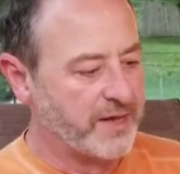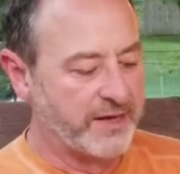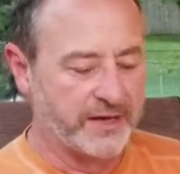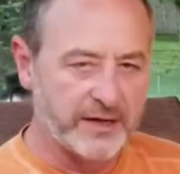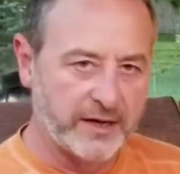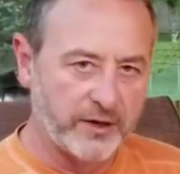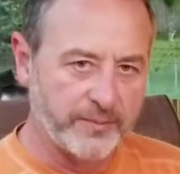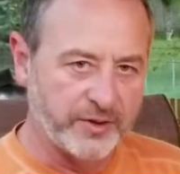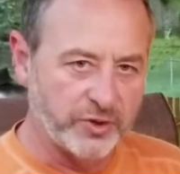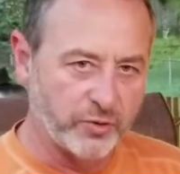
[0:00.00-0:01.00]
It cut a little
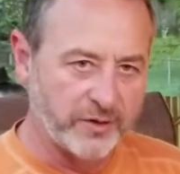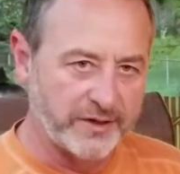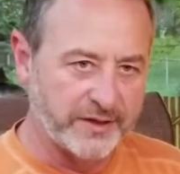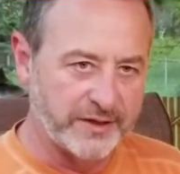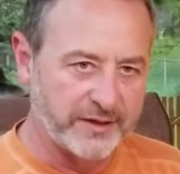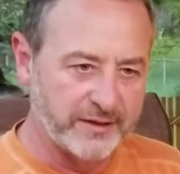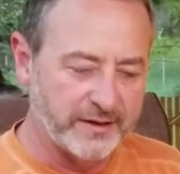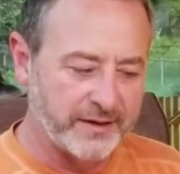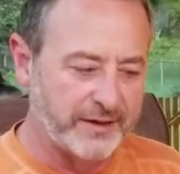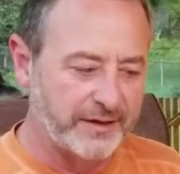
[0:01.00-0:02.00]
bit short at the end,
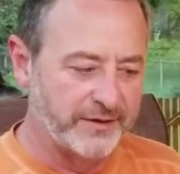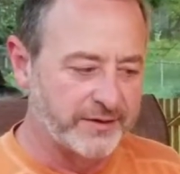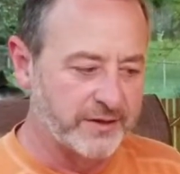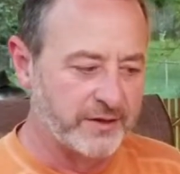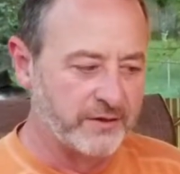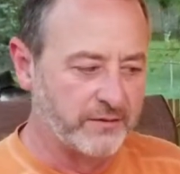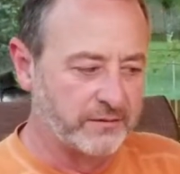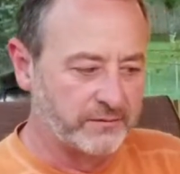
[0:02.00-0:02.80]
and so